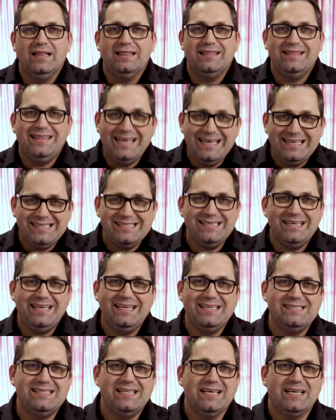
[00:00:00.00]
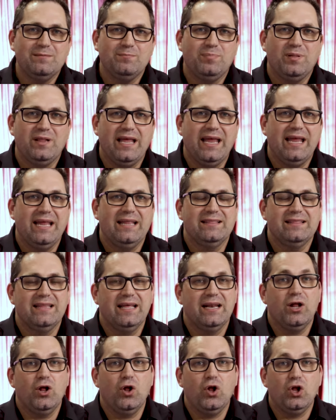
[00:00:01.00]
This is the complaint
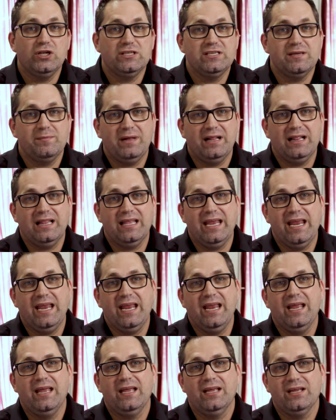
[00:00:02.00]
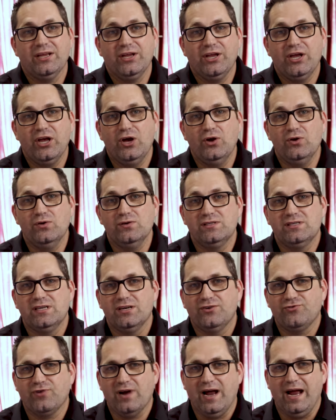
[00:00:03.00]
that ultimately goes
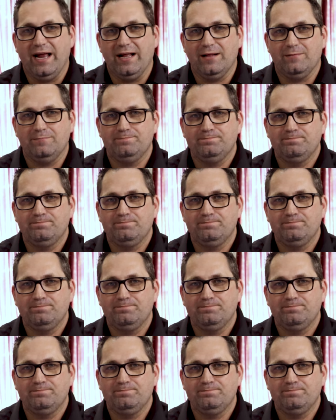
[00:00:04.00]
to trial.